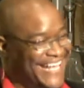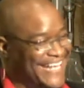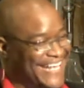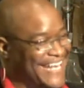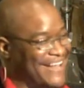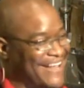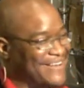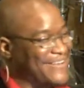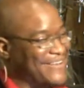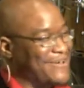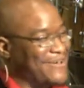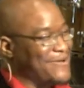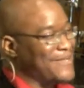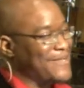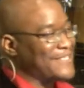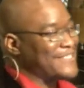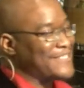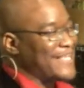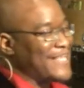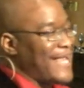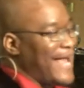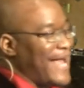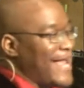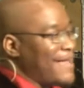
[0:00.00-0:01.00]
now,
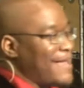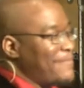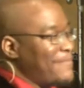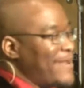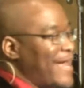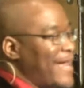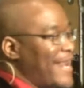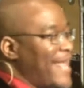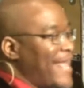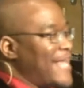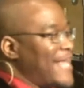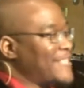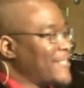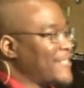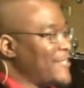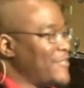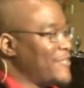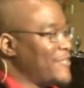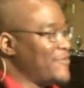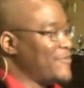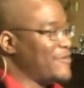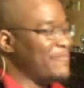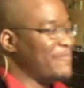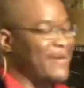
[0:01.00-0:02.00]
notice, I am not
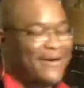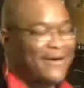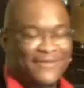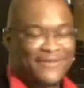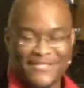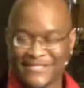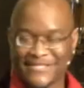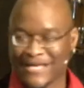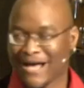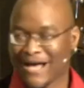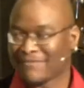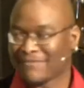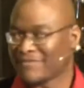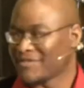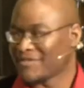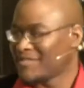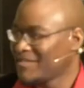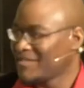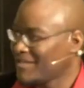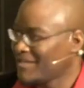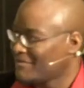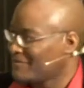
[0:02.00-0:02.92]
asking you about the sovereignty